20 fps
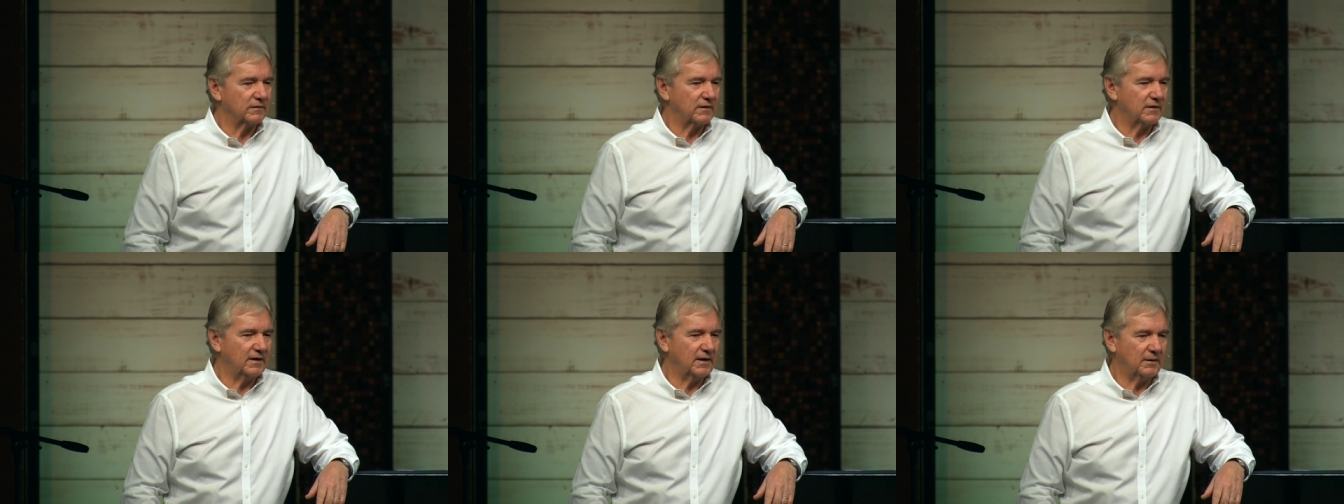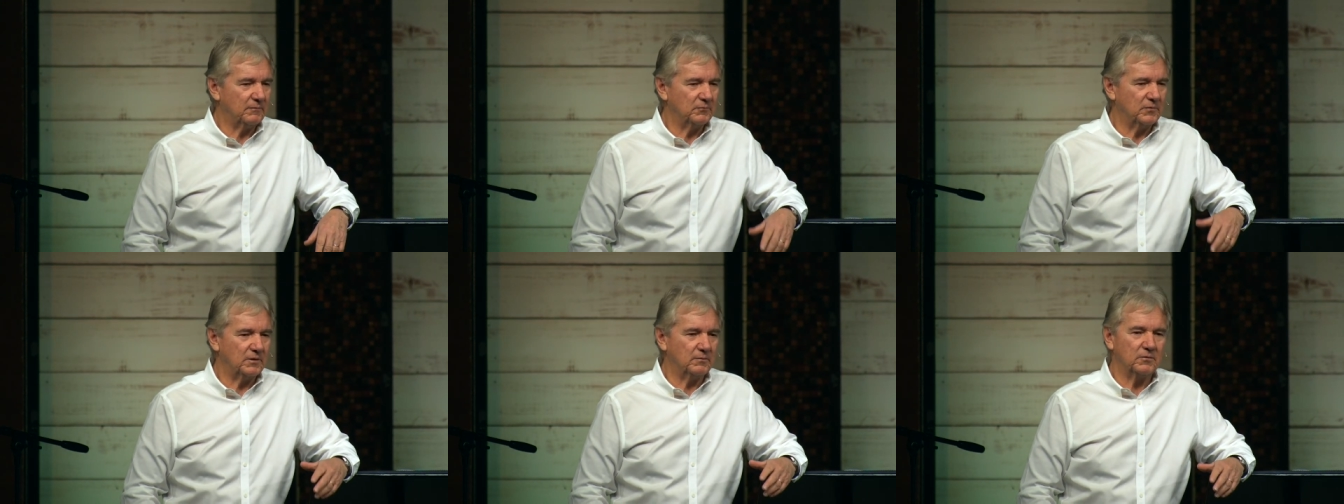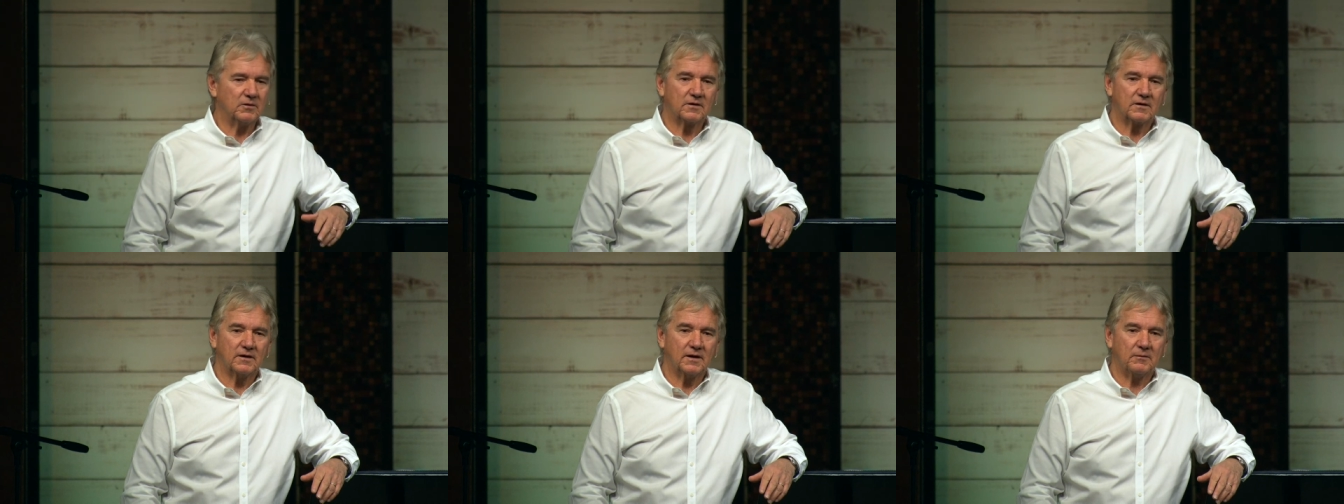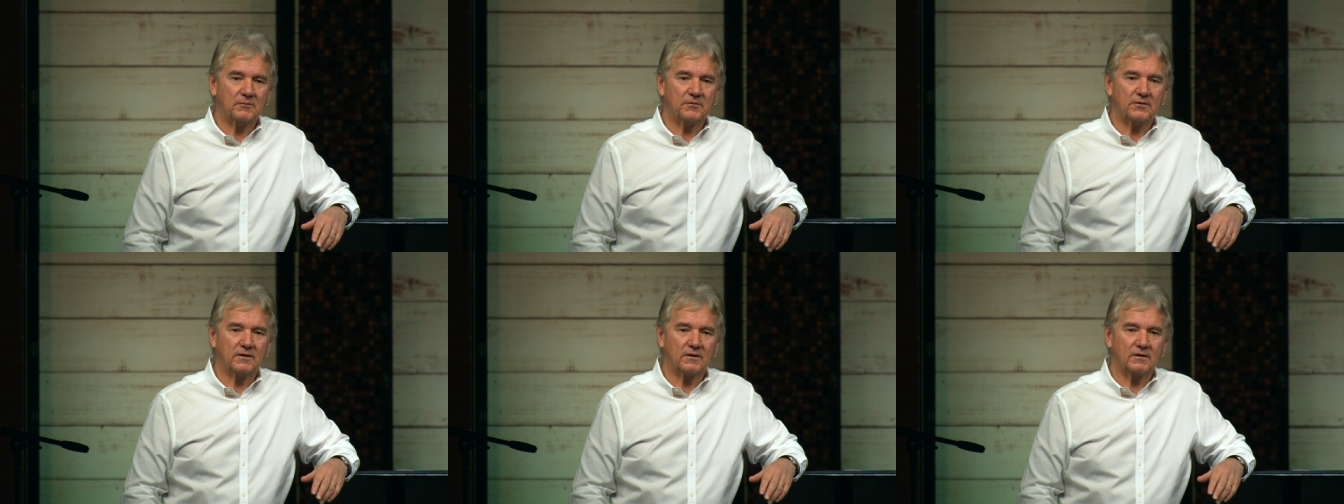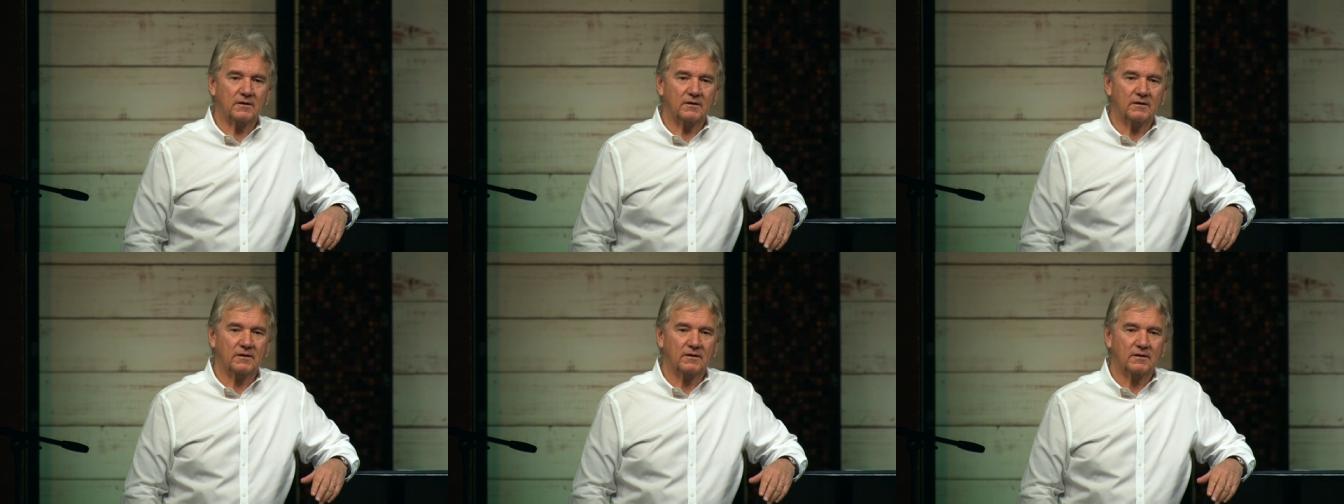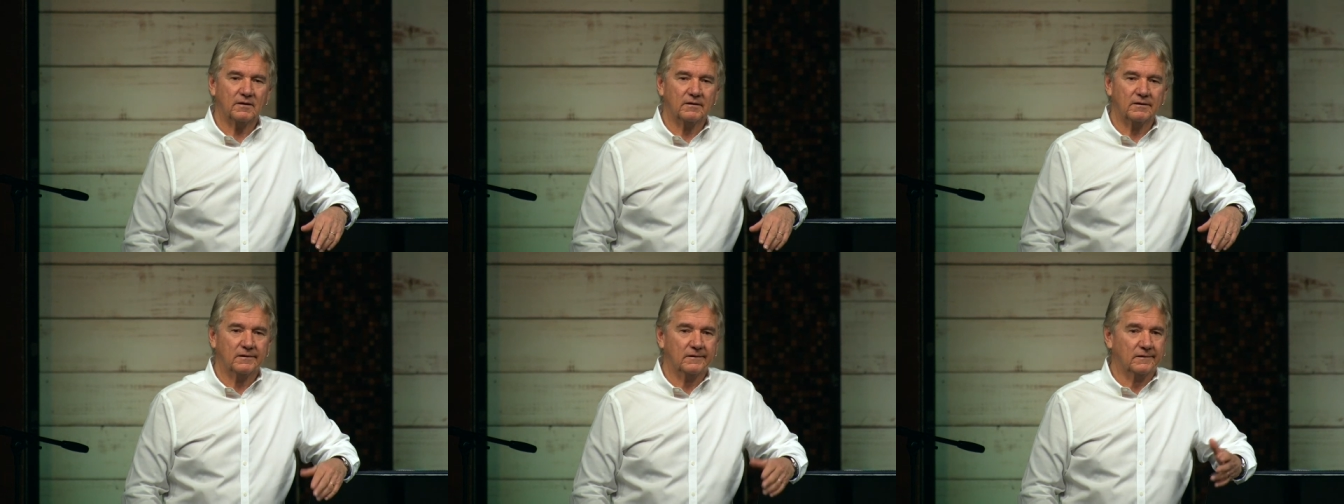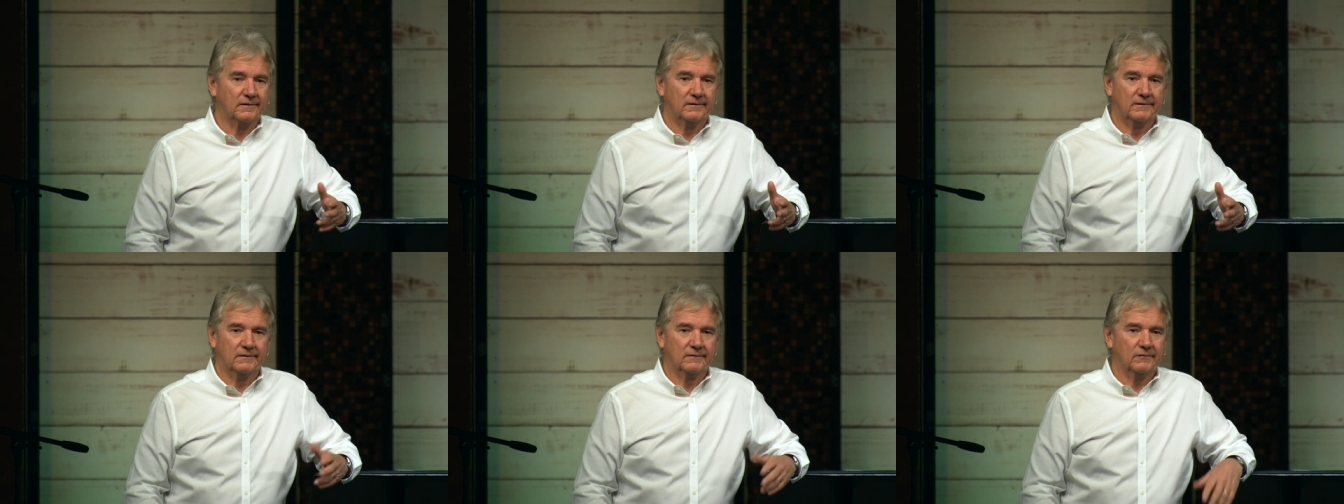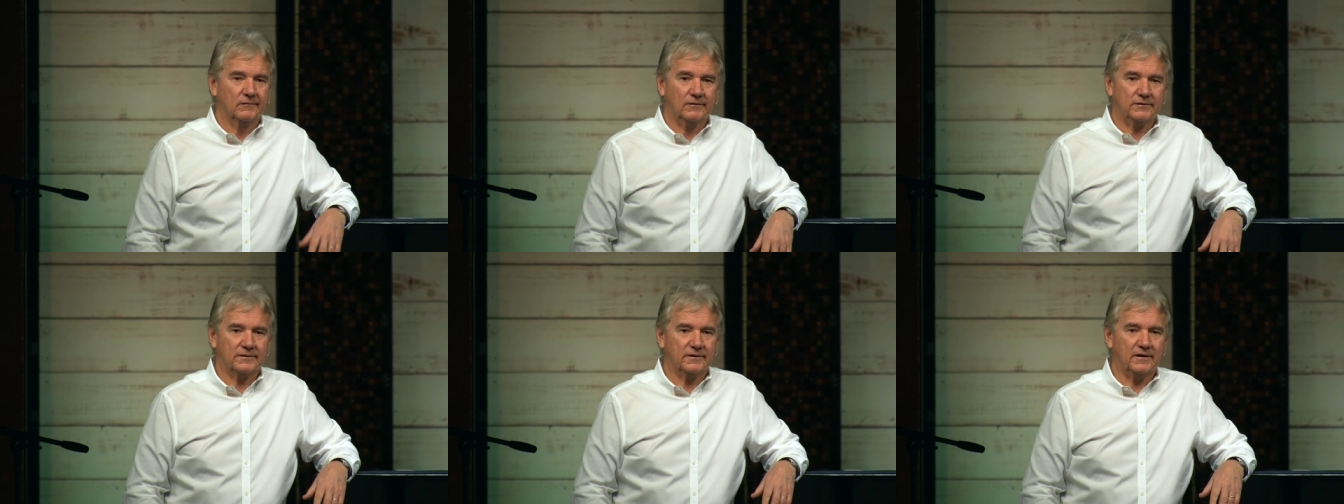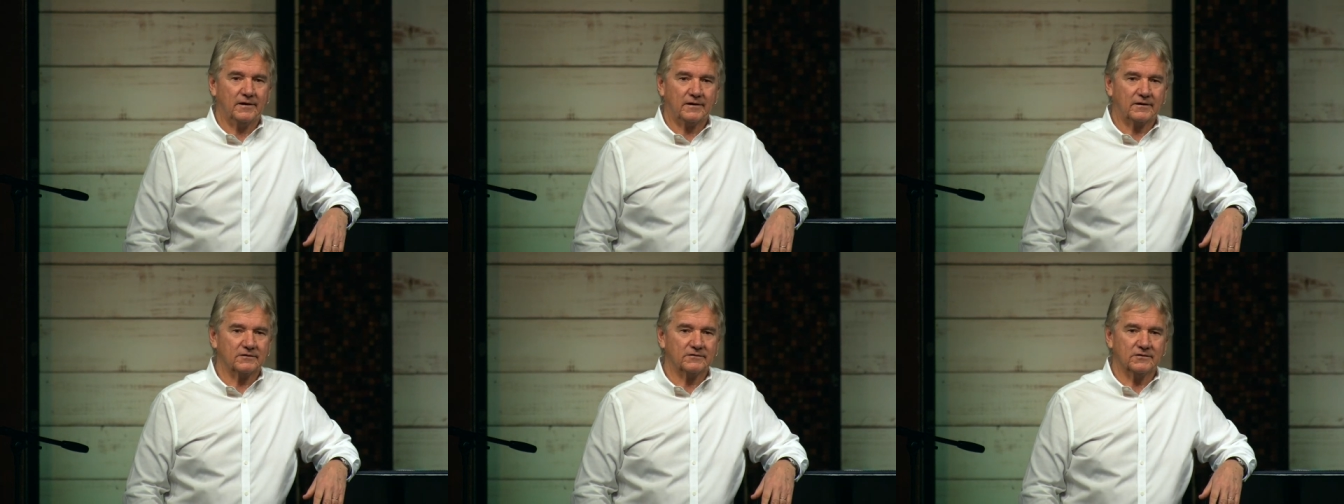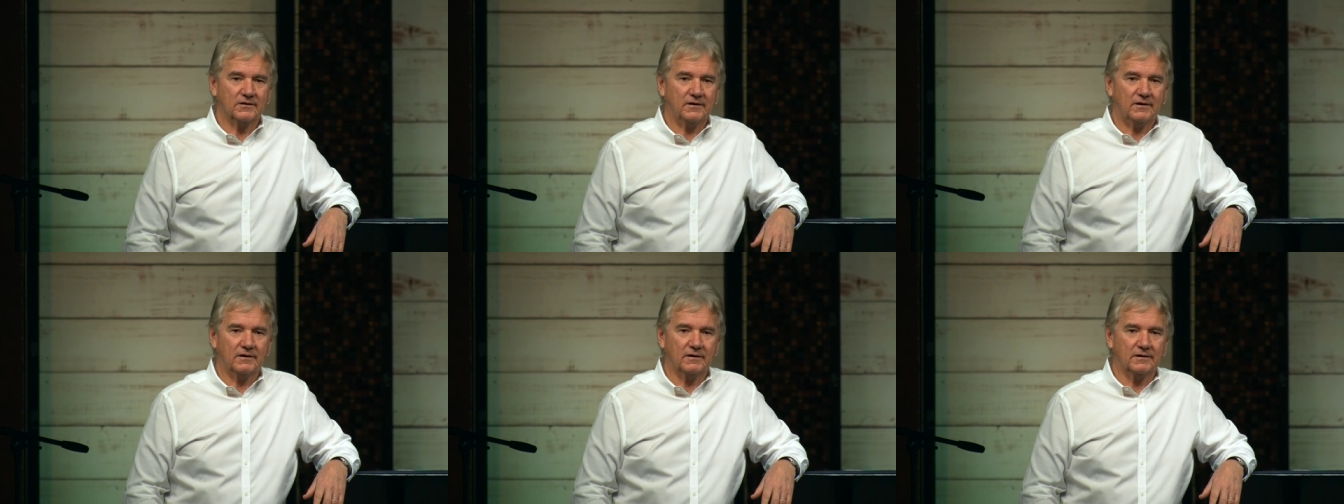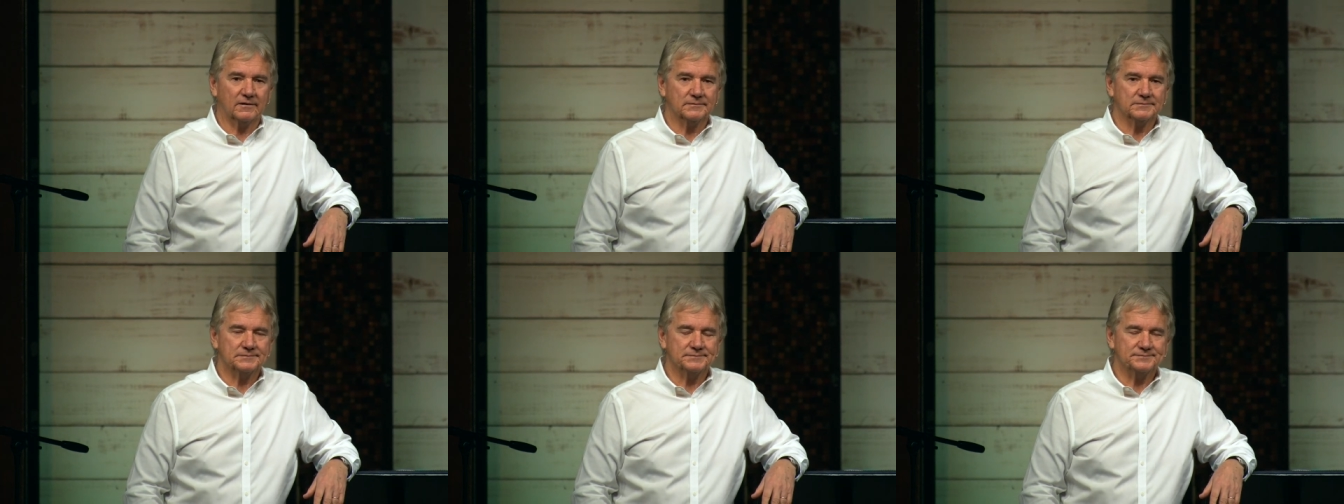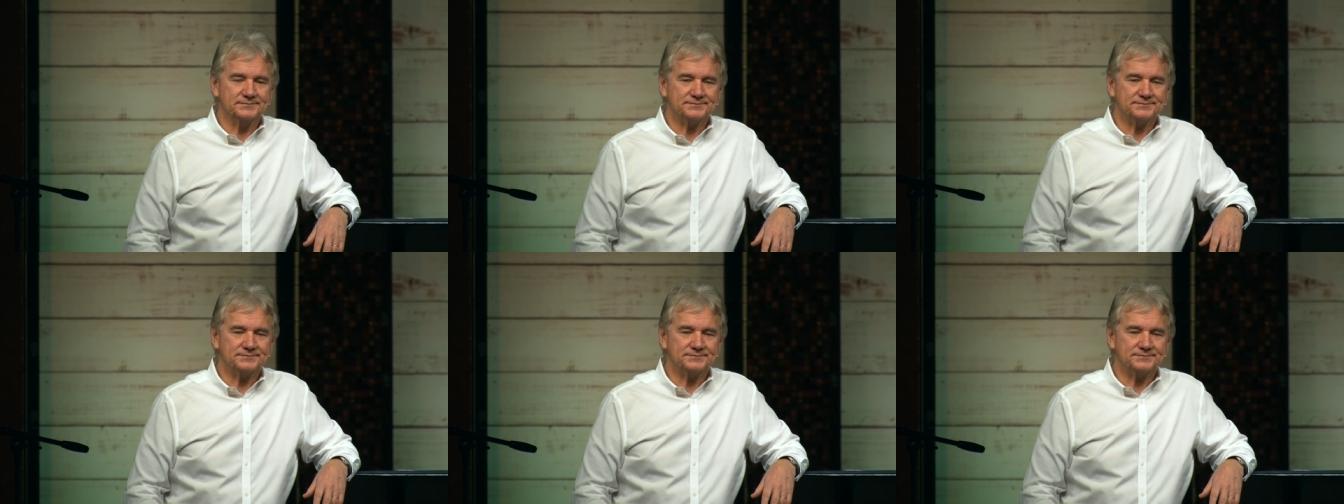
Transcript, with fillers: And I'm, I'm looking at him thinking, What the heck is that?